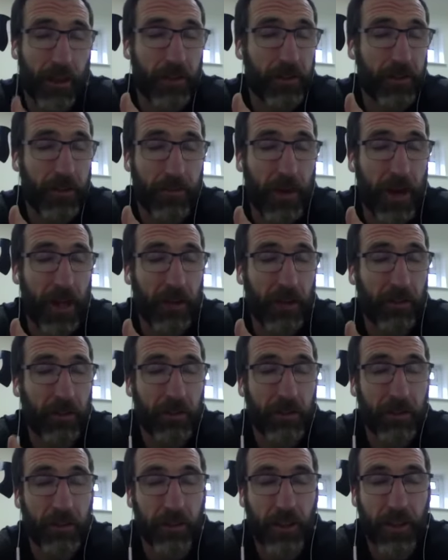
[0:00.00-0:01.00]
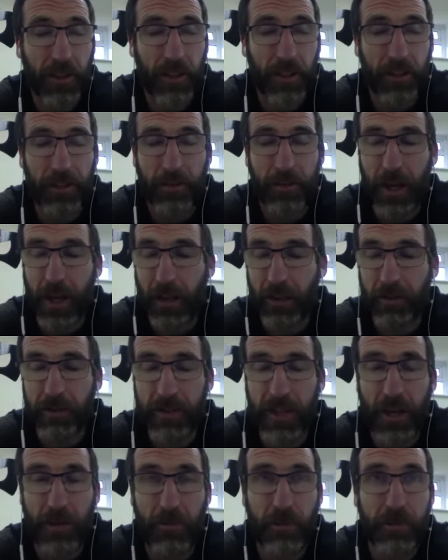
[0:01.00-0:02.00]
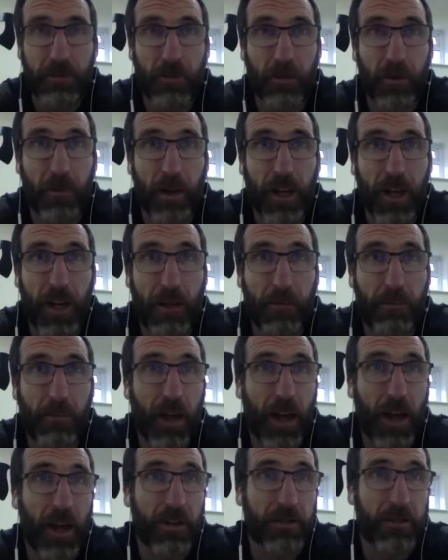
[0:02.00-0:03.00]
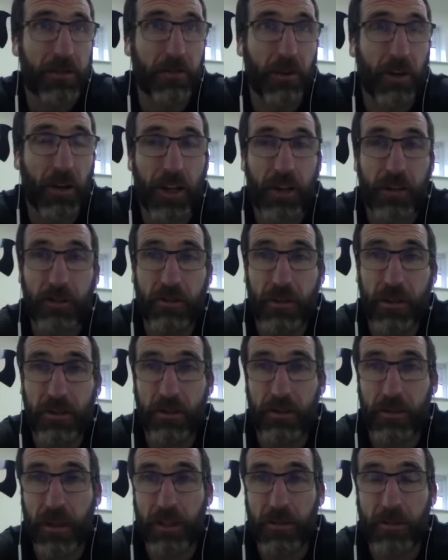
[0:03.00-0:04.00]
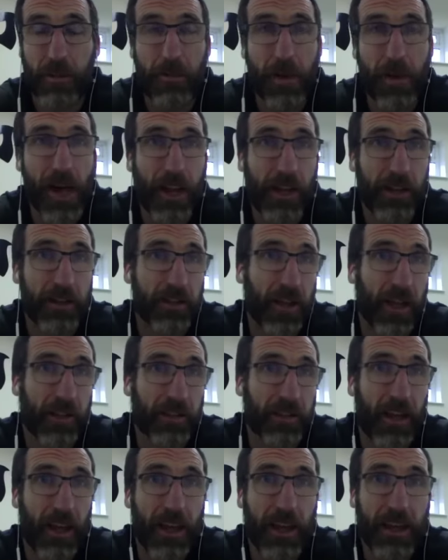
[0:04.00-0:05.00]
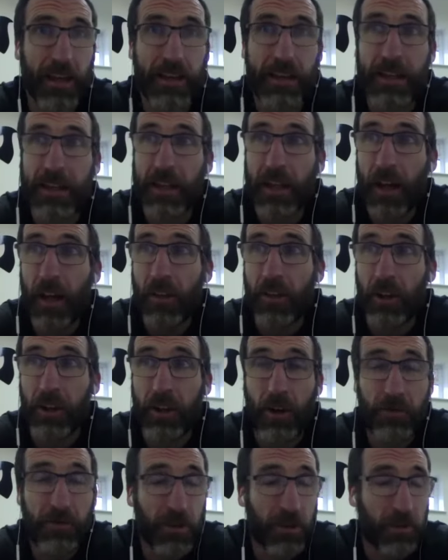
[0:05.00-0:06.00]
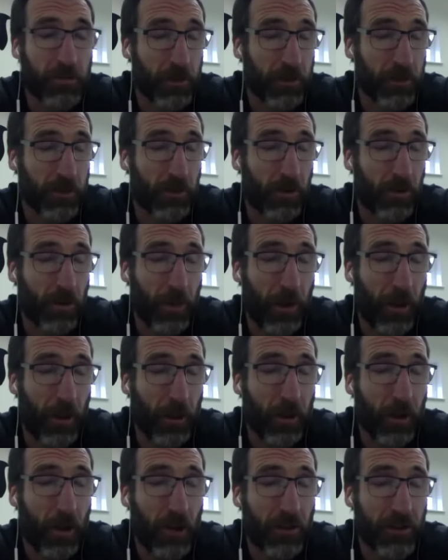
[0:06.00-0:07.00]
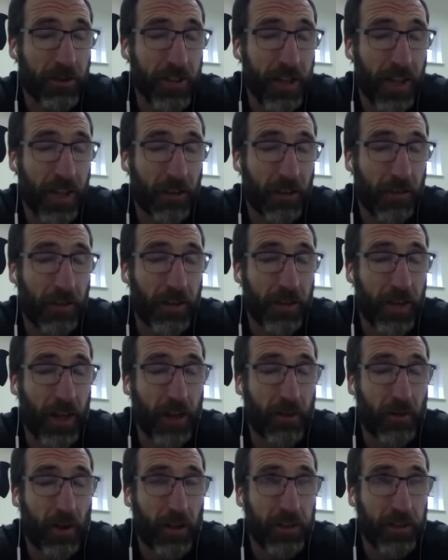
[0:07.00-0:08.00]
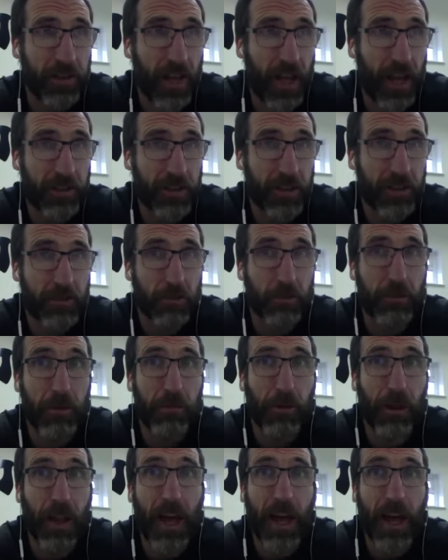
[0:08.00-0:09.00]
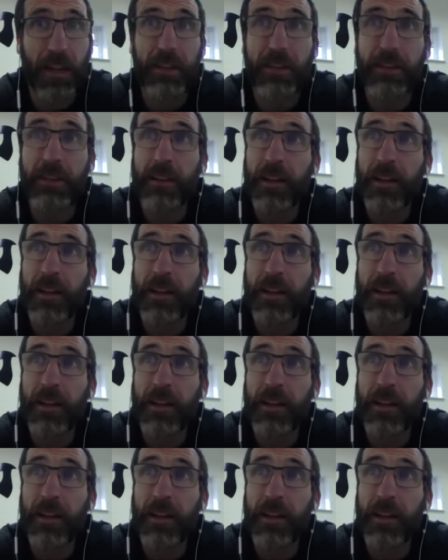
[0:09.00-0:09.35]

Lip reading: The medical team will talk about any players who've got injuries who need to be managed that day. The coaches will talk about the content of the day, what the sessions will be planned.